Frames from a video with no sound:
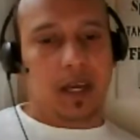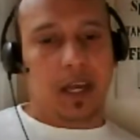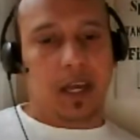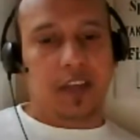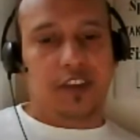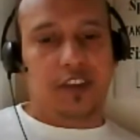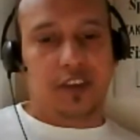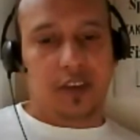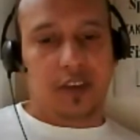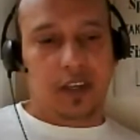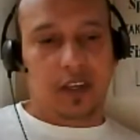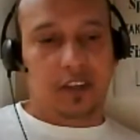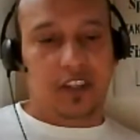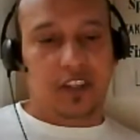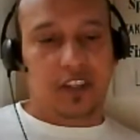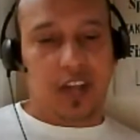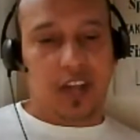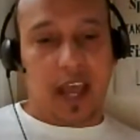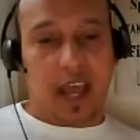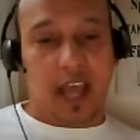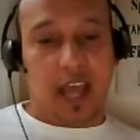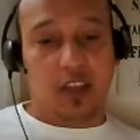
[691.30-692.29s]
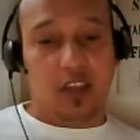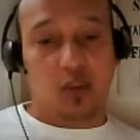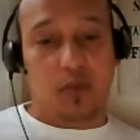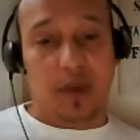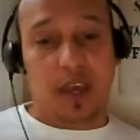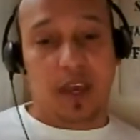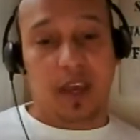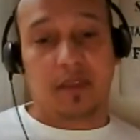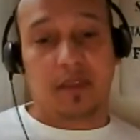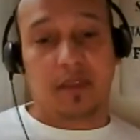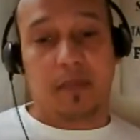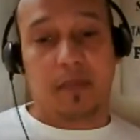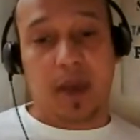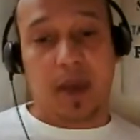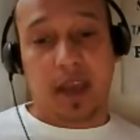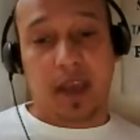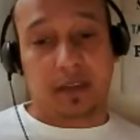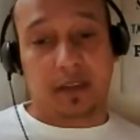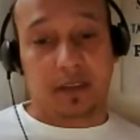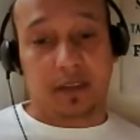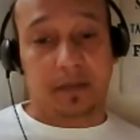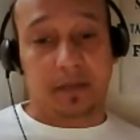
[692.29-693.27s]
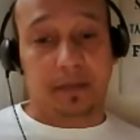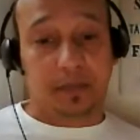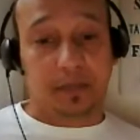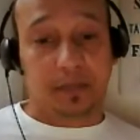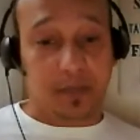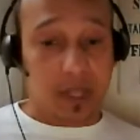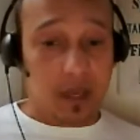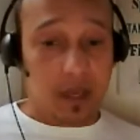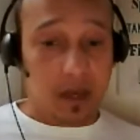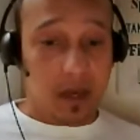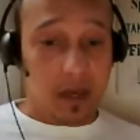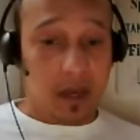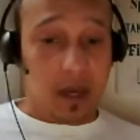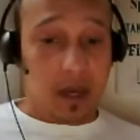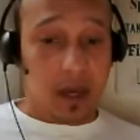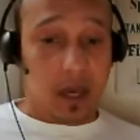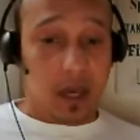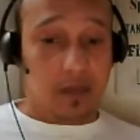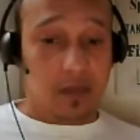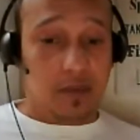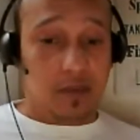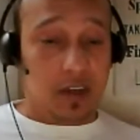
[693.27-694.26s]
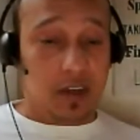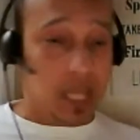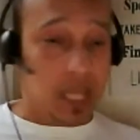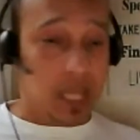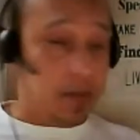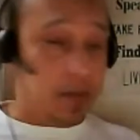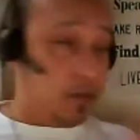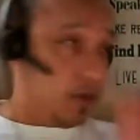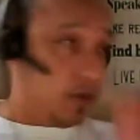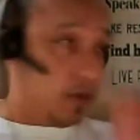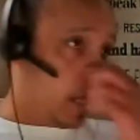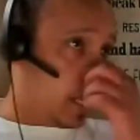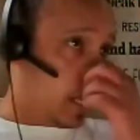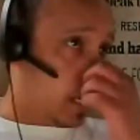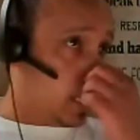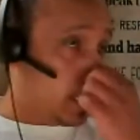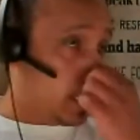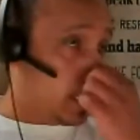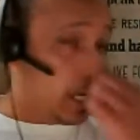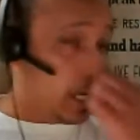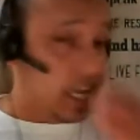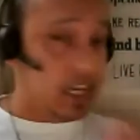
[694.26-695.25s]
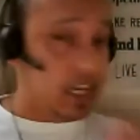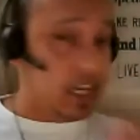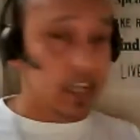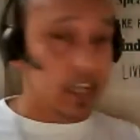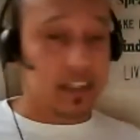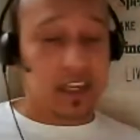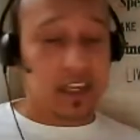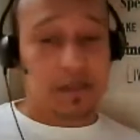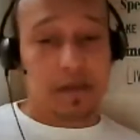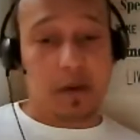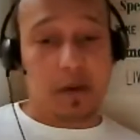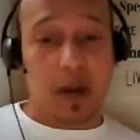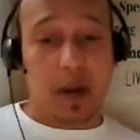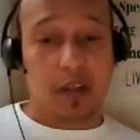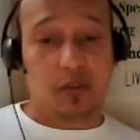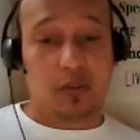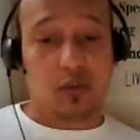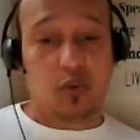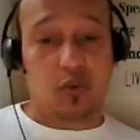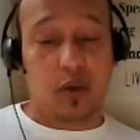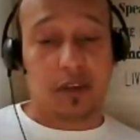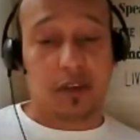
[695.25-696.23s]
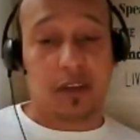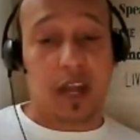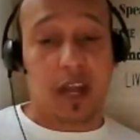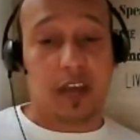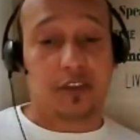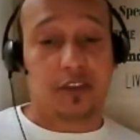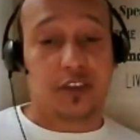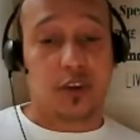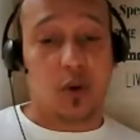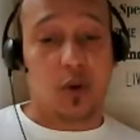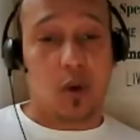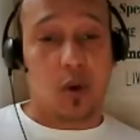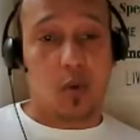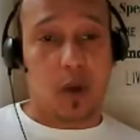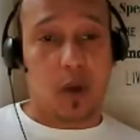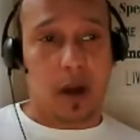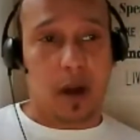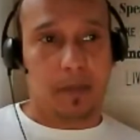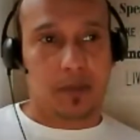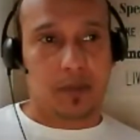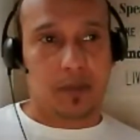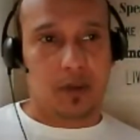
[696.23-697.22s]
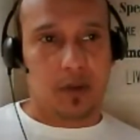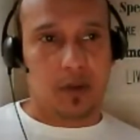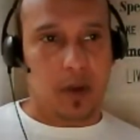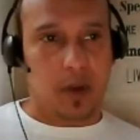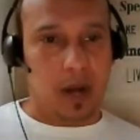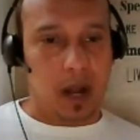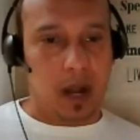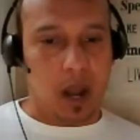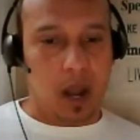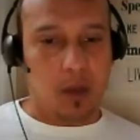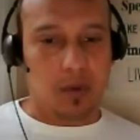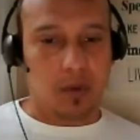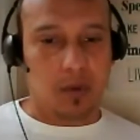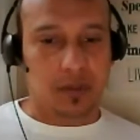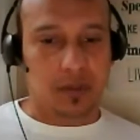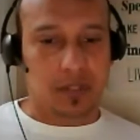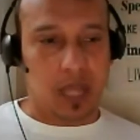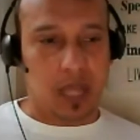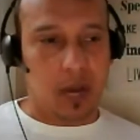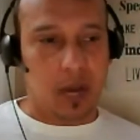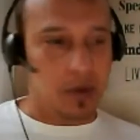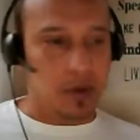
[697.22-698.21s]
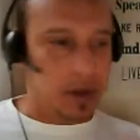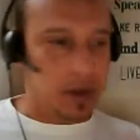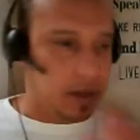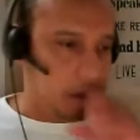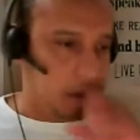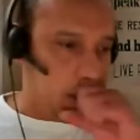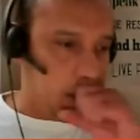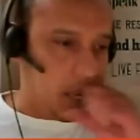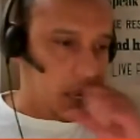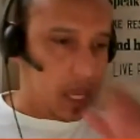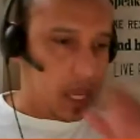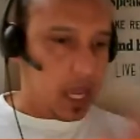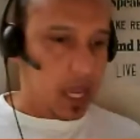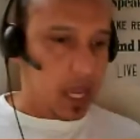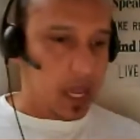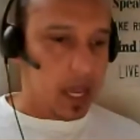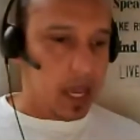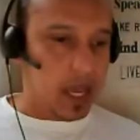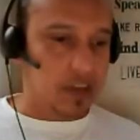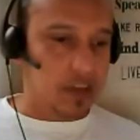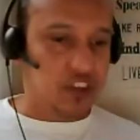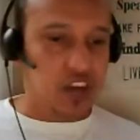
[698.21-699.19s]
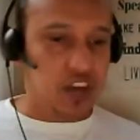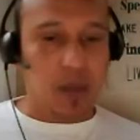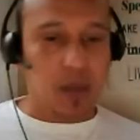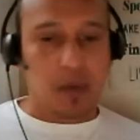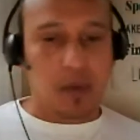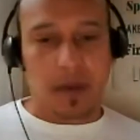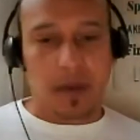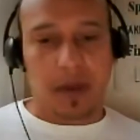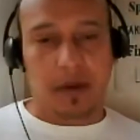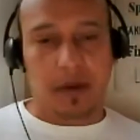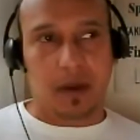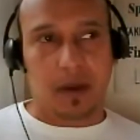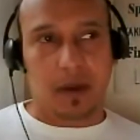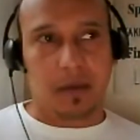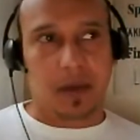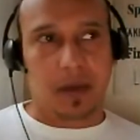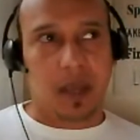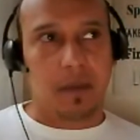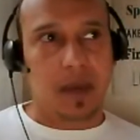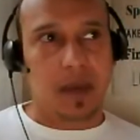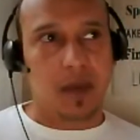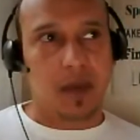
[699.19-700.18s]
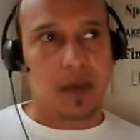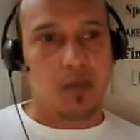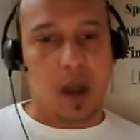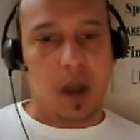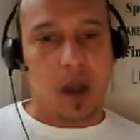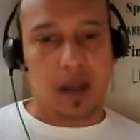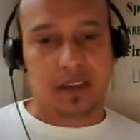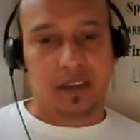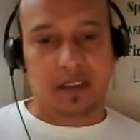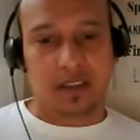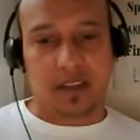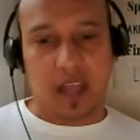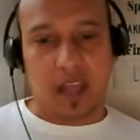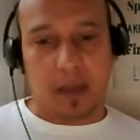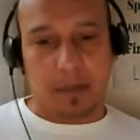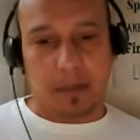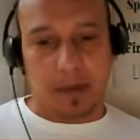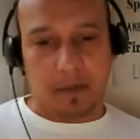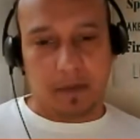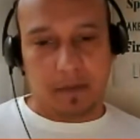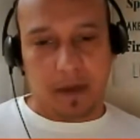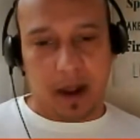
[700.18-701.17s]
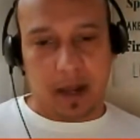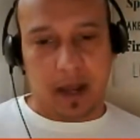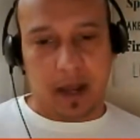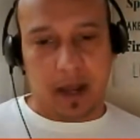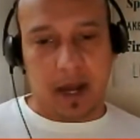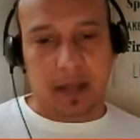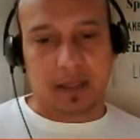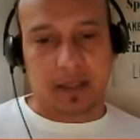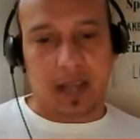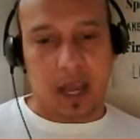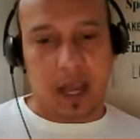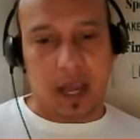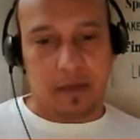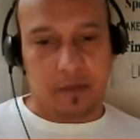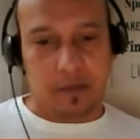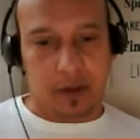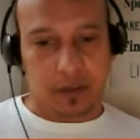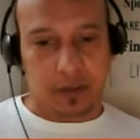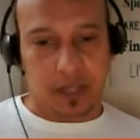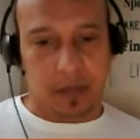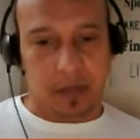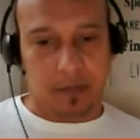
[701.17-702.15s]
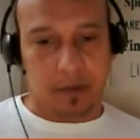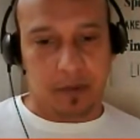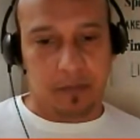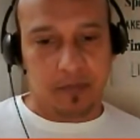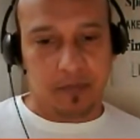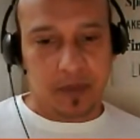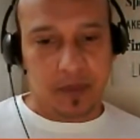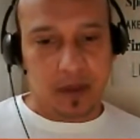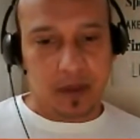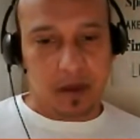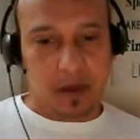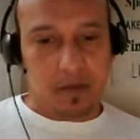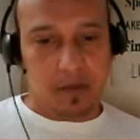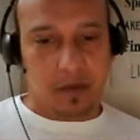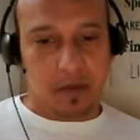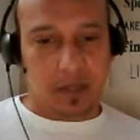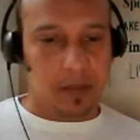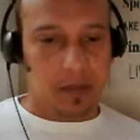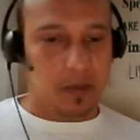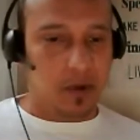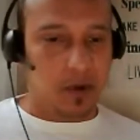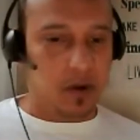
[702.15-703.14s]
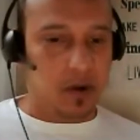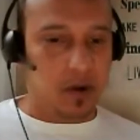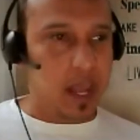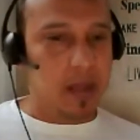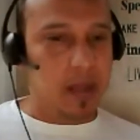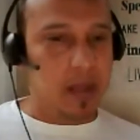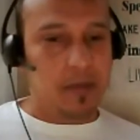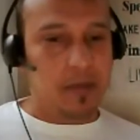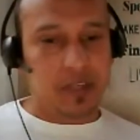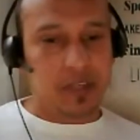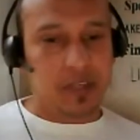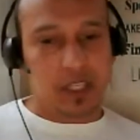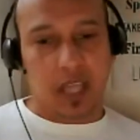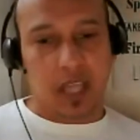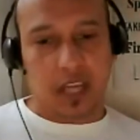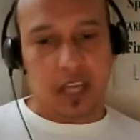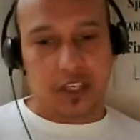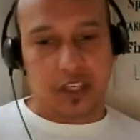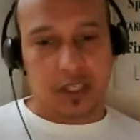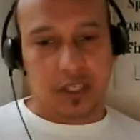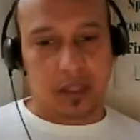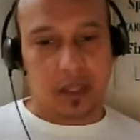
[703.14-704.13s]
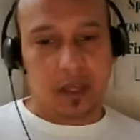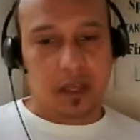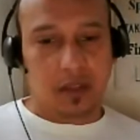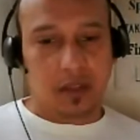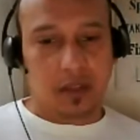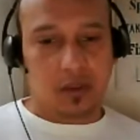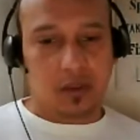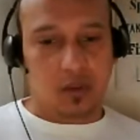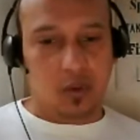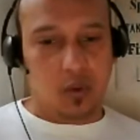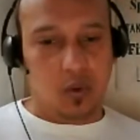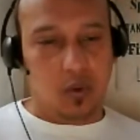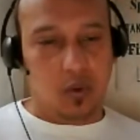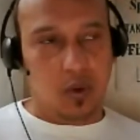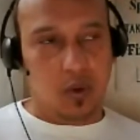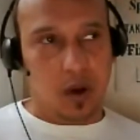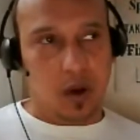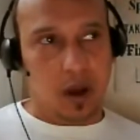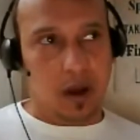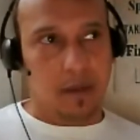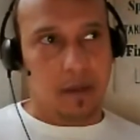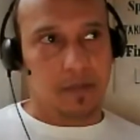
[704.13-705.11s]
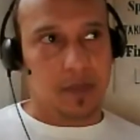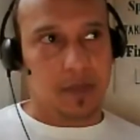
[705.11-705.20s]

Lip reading: I say each slide has to be independent. If, for example, in the case, let's say if I wanted to do a slideshow of what I'm talking right now, I will each slide can be one step at a time. For example, create a presentation to